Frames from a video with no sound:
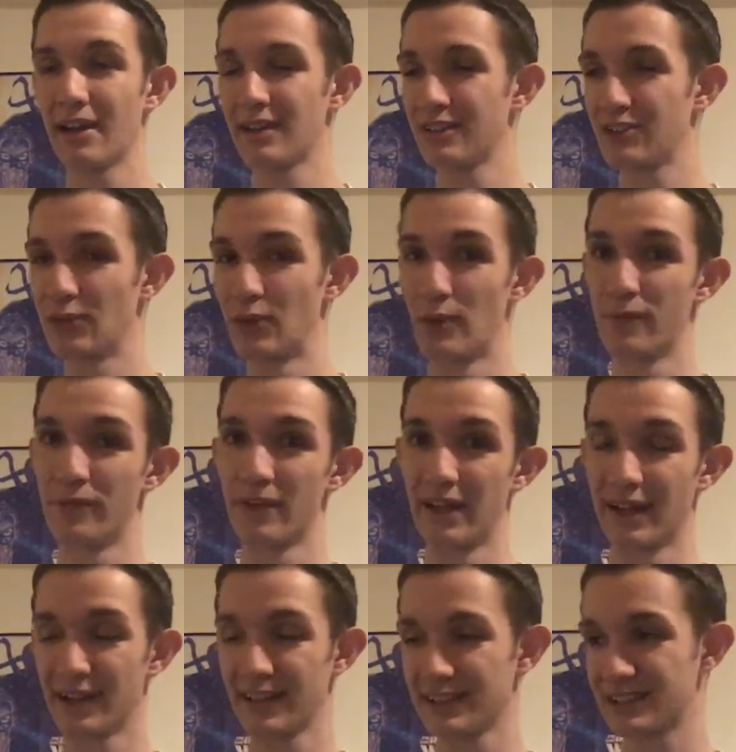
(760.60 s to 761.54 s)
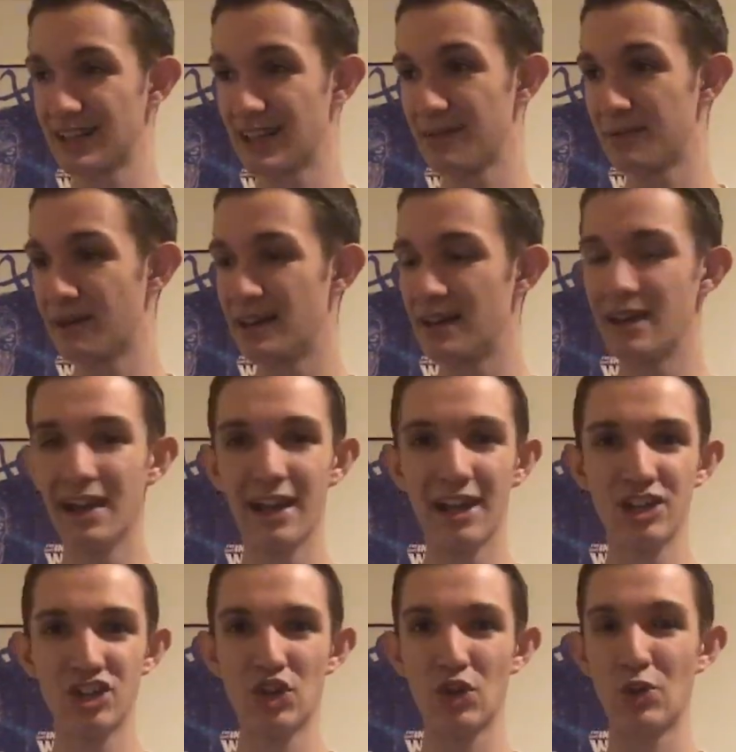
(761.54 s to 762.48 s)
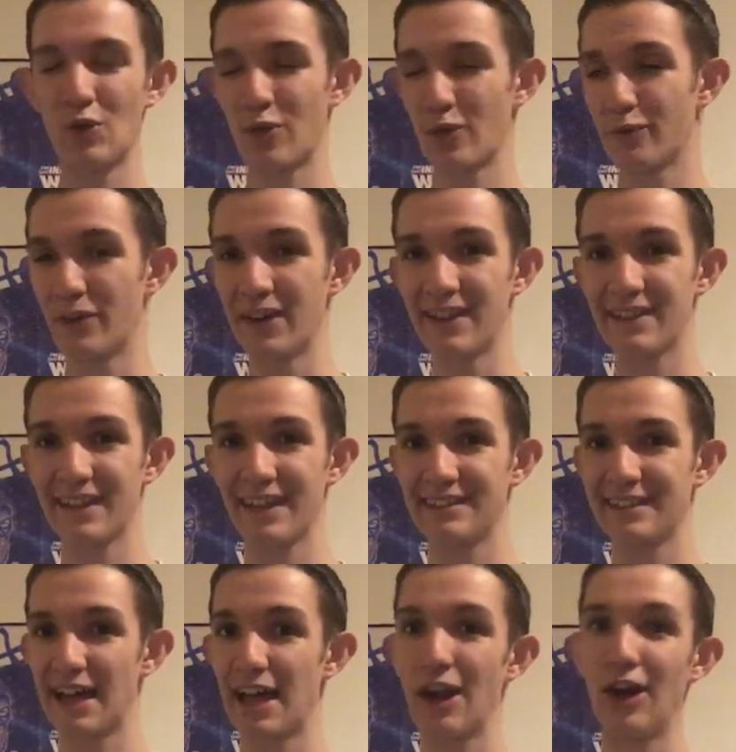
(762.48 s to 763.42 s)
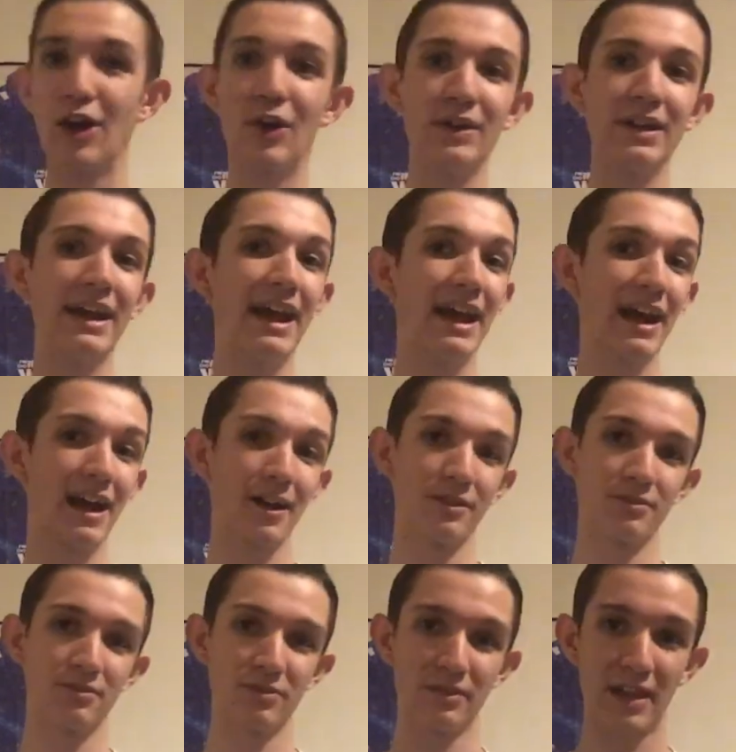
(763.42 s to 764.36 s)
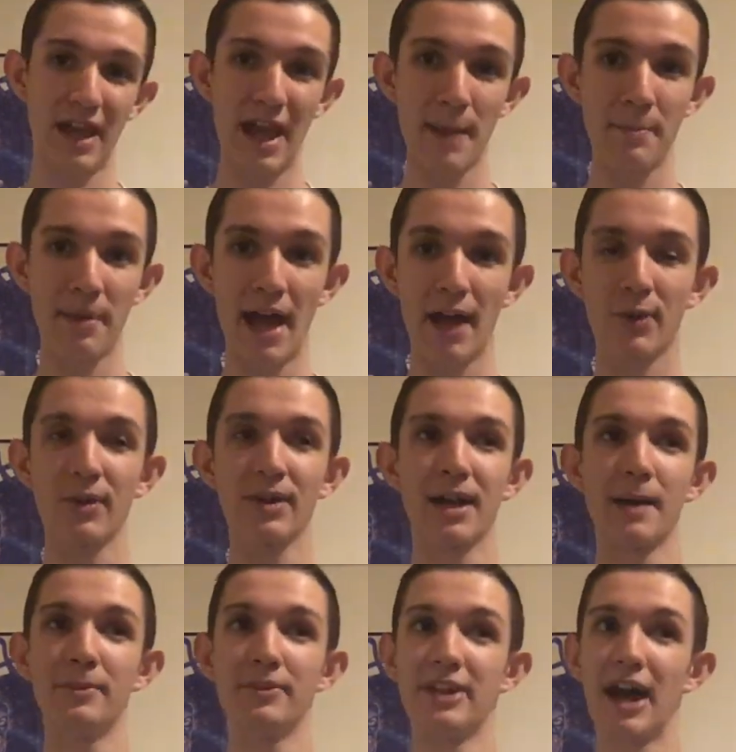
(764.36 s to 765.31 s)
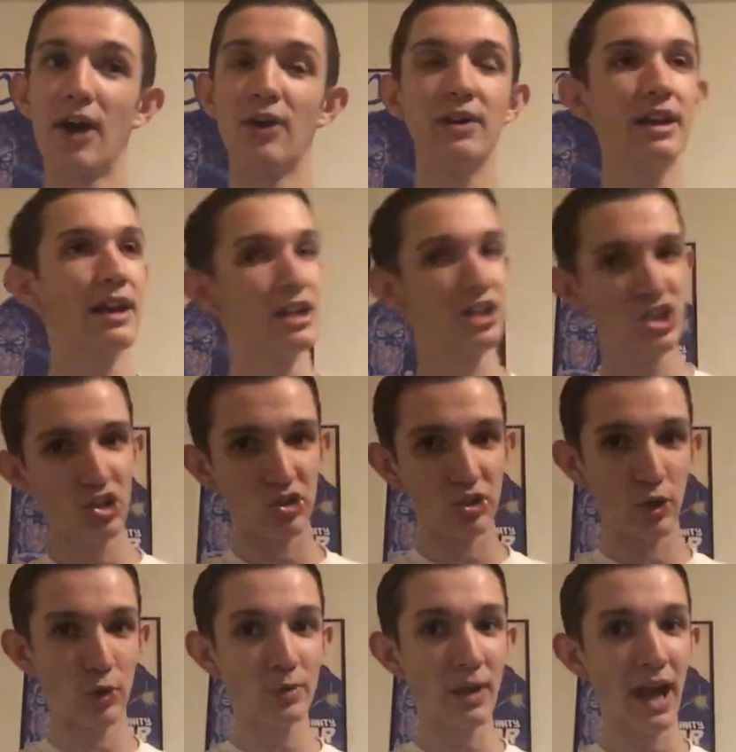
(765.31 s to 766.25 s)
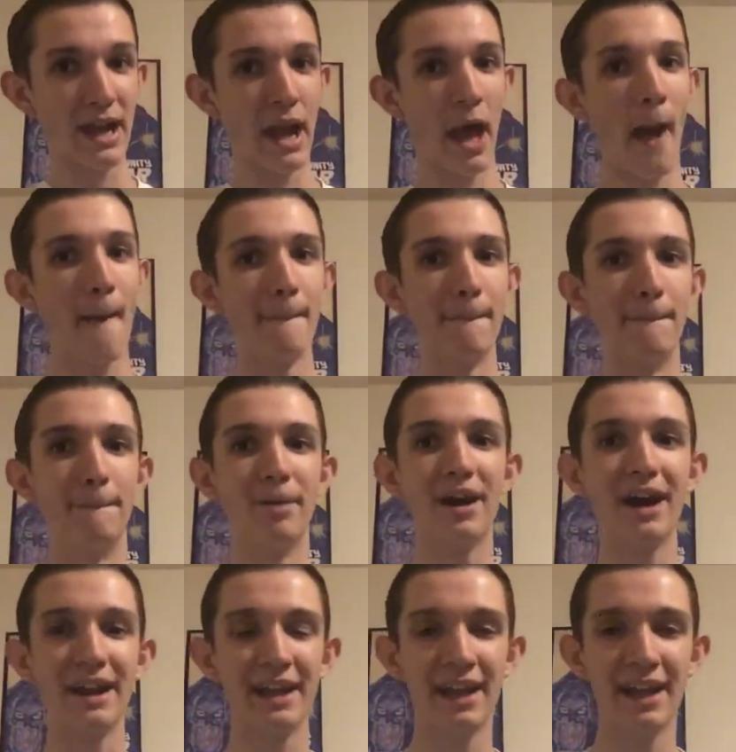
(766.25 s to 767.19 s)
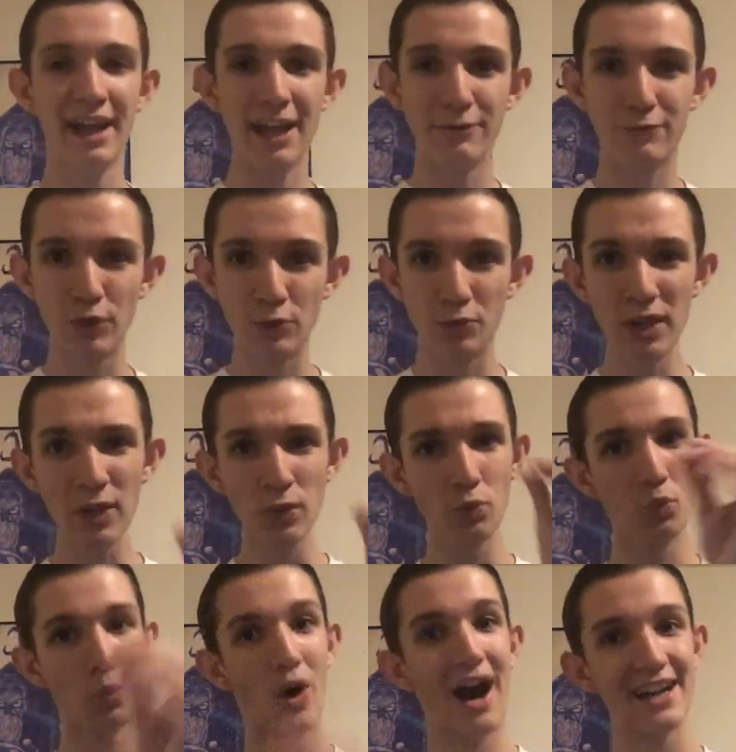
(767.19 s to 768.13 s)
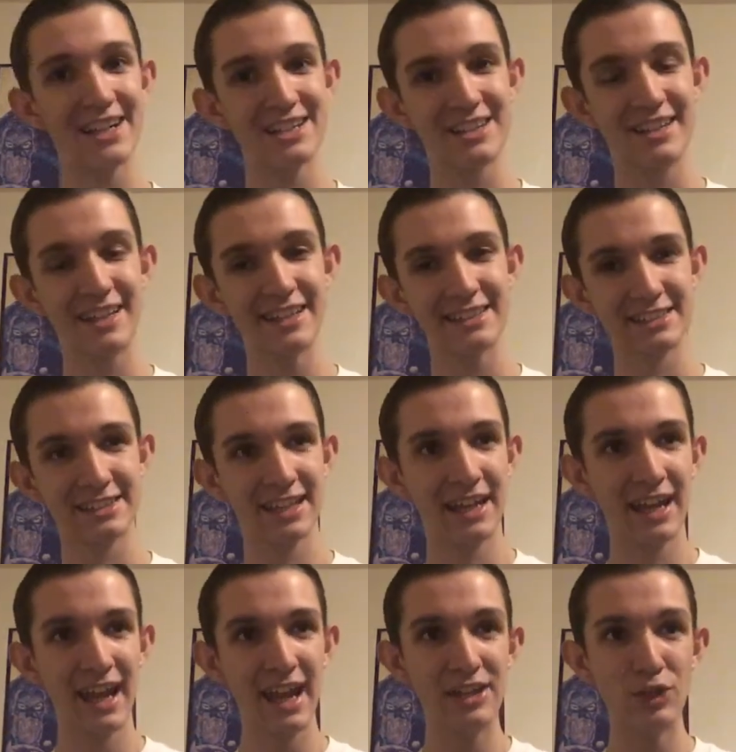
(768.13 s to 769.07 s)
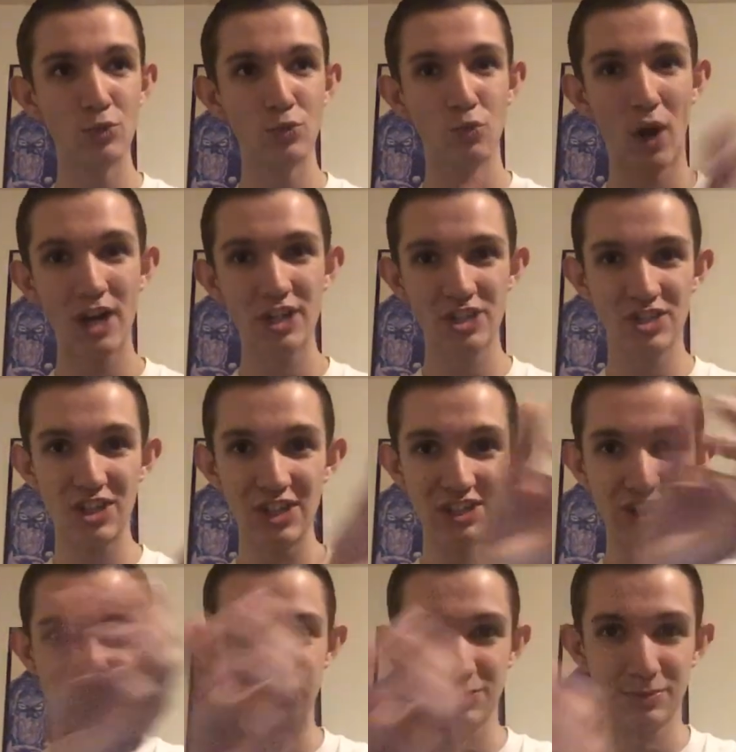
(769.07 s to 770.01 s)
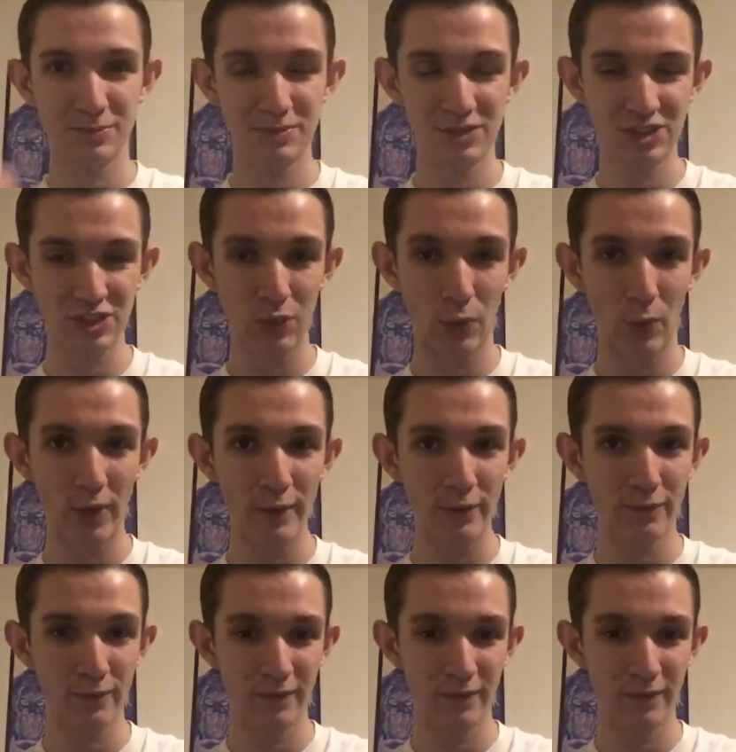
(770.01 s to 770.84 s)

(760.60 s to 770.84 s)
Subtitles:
sort of things. And then, sure, the funny thing is that, oh yeah, Anna Paquin comes out, she's a little red. But if you rewatch this and you watch this story,